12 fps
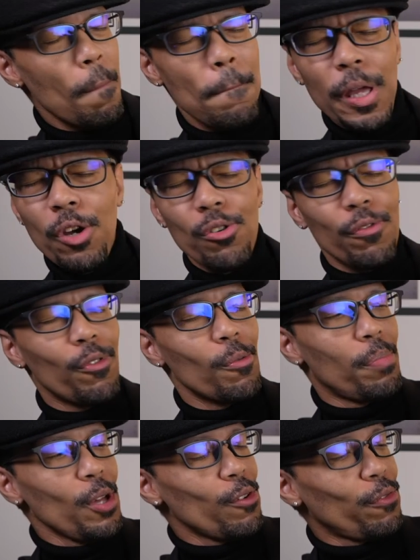beautiful,
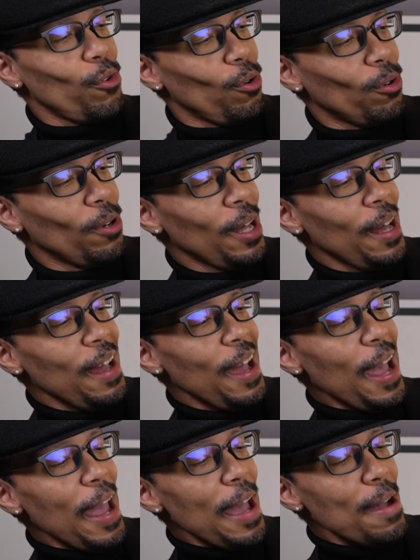beautiful
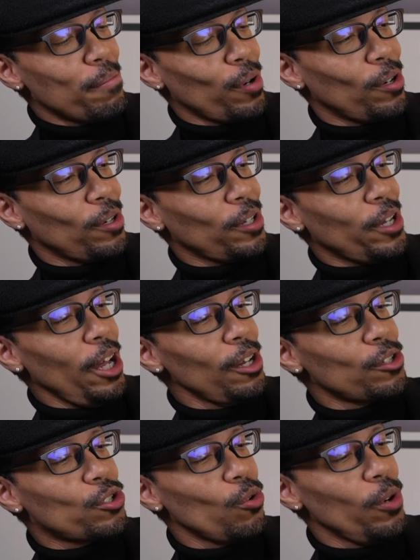amber
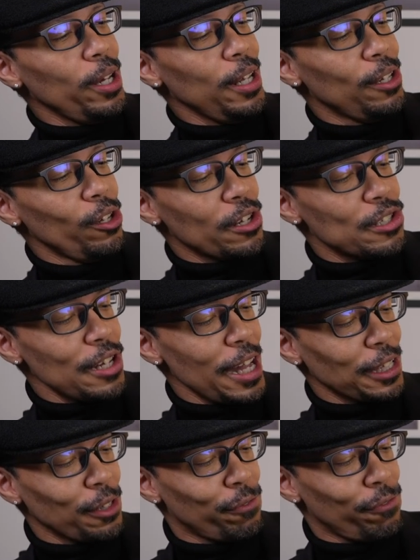color to it. It looks
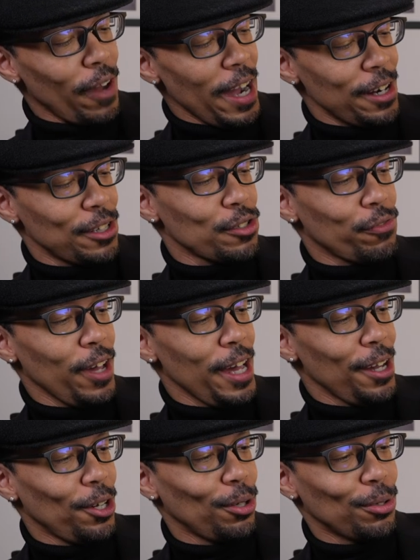like the fires of
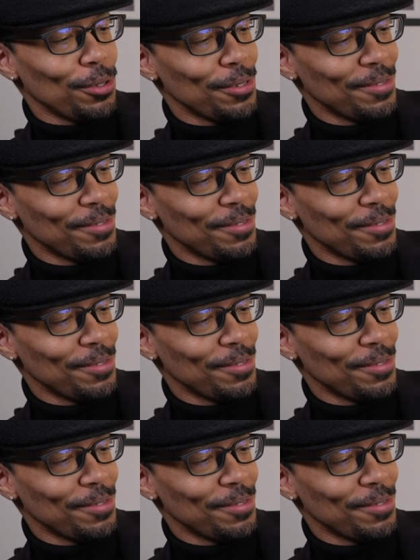hell.